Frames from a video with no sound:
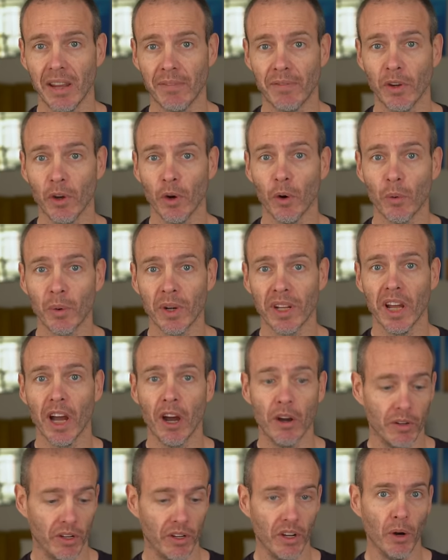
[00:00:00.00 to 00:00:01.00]
if you already
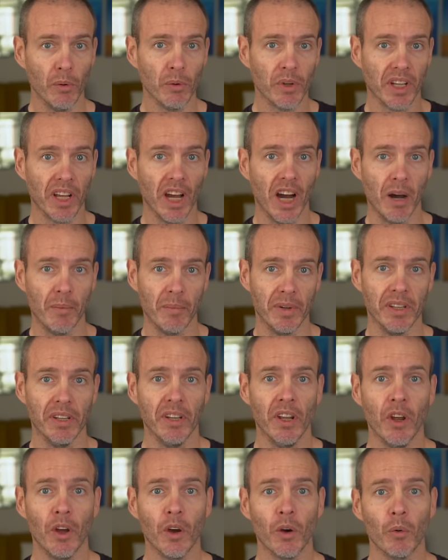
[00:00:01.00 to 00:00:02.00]
own an older Garmin,
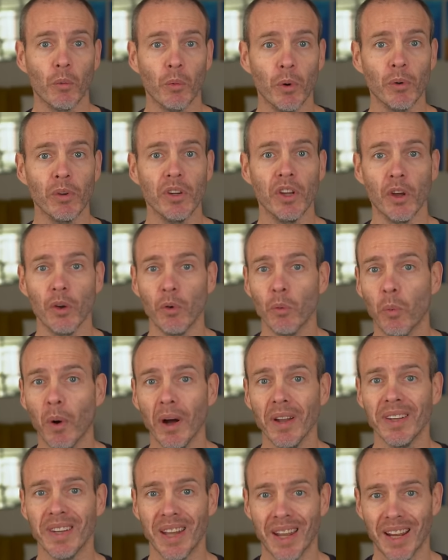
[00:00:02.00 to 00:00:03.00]
will you,
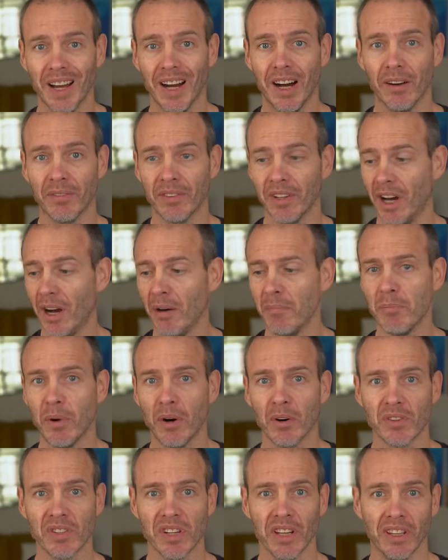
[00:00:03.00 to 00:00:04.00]
one day after
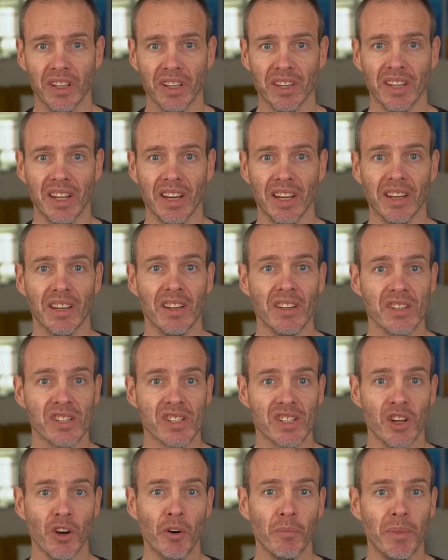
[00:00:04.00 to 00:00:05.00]
unboxing the thing,
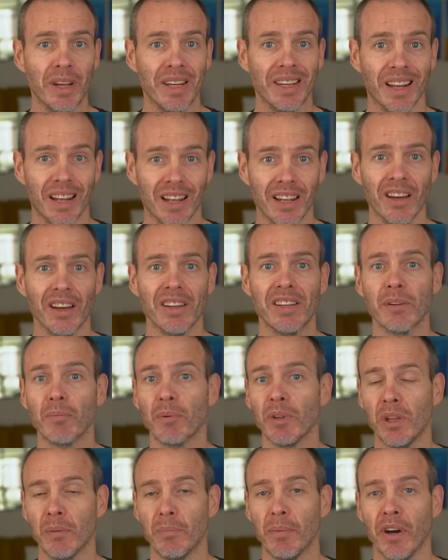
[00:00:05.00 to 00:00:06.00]
still be delighted
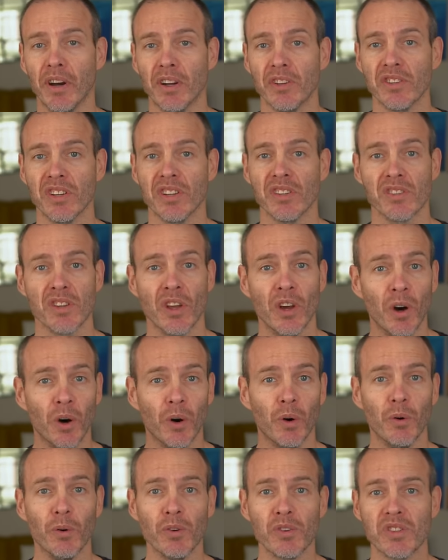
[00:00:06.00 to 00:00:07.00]
with your purchase,
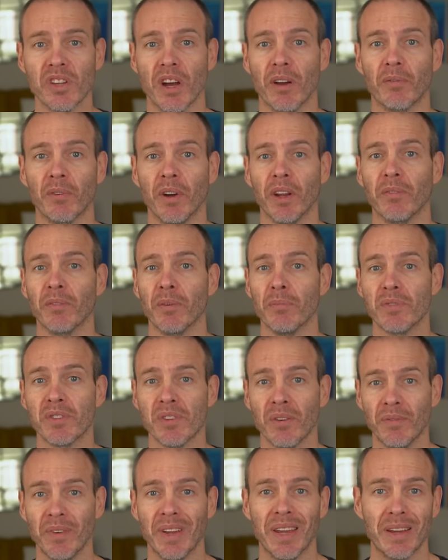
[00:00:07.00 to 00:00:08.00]
or suffering from
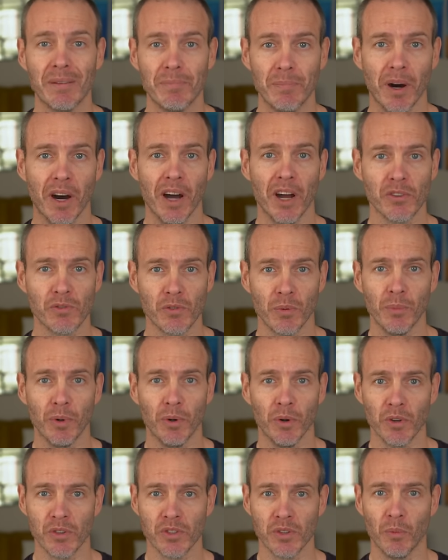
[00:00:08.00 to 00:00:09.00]
severe buyer's
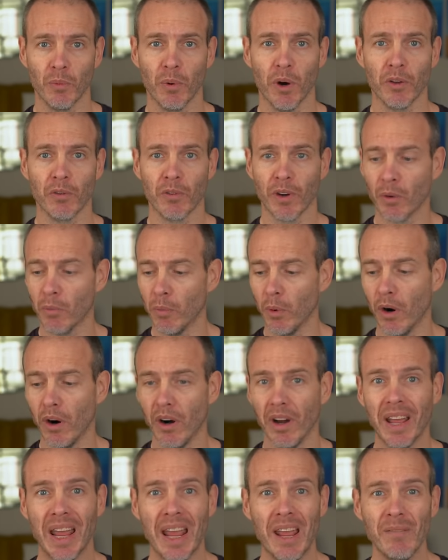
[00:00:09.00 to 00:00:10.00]
remorse and wondering
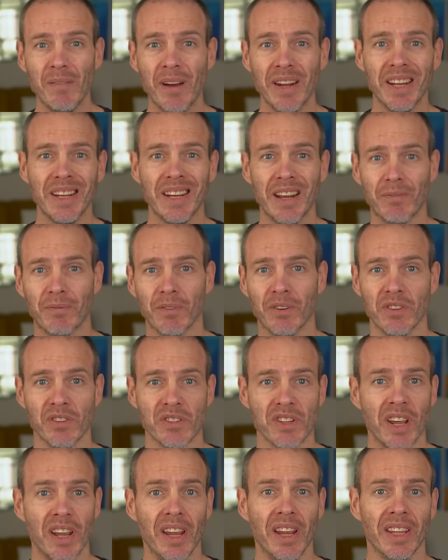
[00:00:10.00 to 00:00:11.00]
what, if any, difference
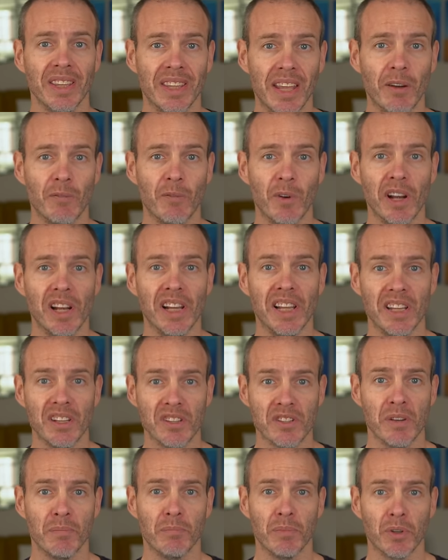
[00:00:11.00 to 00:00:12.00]
there really
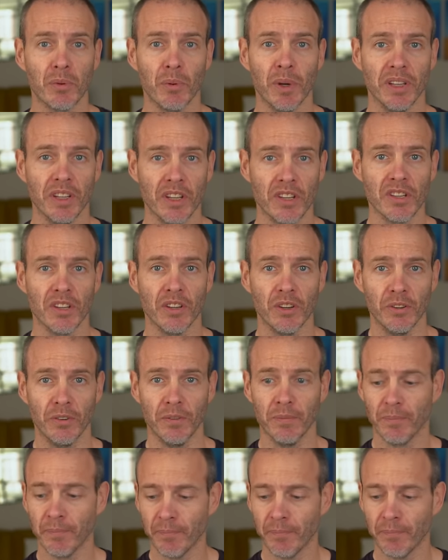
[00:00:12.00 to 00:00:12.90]
is between the two?